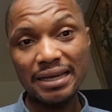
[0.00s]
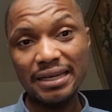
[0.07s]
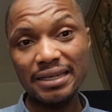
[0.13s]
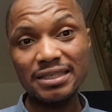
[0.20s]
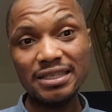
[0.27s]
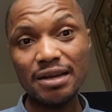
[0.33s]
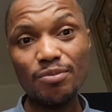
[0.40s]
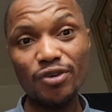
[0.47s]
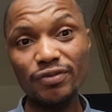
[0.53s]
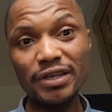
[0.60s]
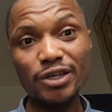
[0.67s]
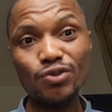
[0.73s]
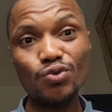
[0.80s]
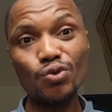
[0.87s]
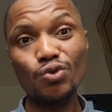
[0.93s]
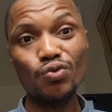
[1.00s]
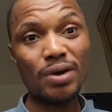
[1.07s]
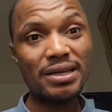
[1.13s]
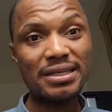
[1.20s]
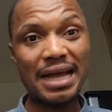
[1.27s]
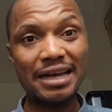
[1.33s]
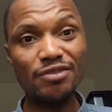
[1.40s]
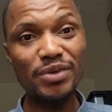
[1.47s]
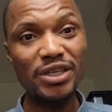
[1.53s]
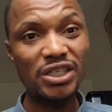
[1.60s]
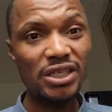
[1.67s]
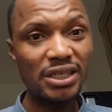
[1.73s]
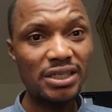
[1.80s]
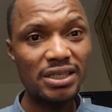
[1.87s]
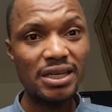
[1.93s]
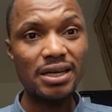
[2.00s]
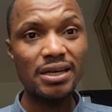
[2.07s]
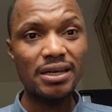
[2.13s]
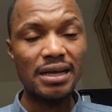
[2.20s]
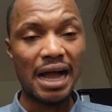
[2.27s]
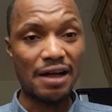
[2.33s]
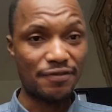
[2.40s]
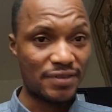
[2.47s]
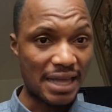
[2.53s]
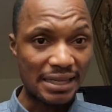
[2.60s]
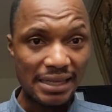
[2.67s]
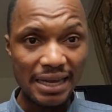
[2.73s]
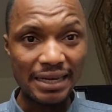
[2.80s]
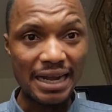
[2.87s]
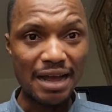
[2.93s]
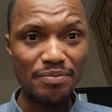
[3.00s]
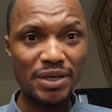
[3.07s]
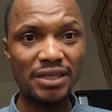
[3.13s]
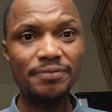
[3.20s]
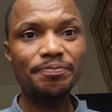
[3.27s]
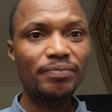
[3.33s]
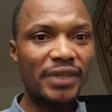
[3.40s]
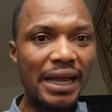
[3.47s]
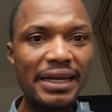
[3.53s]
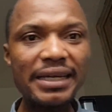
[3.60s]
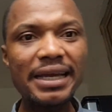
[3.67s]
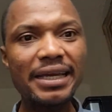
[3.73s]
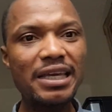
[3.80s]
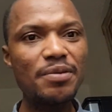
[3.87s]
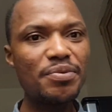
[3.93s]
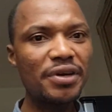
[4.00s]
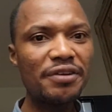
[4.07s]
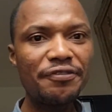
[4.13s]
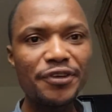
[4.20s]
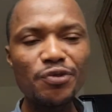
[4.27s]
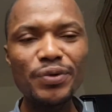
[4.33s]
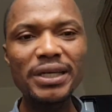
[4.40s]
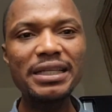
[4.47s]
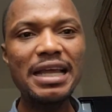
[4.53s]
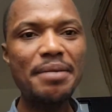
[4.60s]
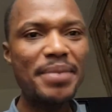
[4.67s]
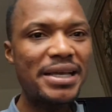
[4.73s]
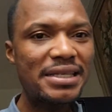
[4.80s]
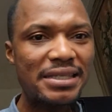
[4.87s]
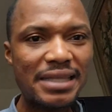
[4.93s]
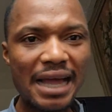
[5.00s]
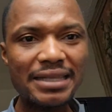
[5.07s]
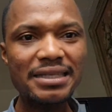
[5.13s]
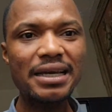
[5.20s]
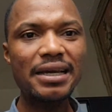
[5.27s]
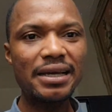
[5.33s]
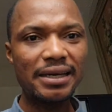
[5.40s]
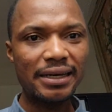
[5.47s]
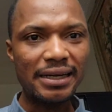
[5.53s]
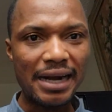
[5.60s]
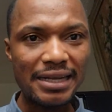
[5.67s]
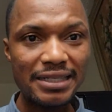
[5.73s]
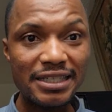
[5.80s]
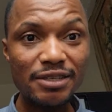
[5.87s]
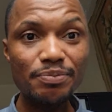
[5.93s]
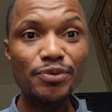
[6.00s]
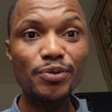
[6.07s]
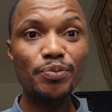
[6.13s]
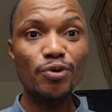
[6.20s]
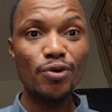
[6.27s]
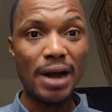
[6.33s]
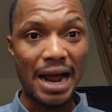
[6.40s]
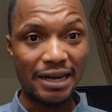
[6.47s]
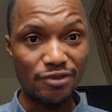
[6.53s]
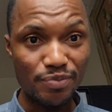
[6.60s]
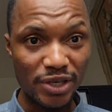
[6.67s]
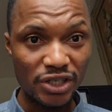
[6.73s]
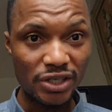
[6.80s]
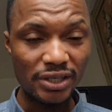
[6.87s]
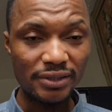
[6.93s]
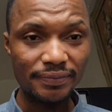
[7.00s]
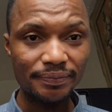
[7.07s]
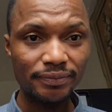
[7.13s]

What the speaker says: In some of the schools, once the admissions have started coming, then they keep reviewing them and start granting people admission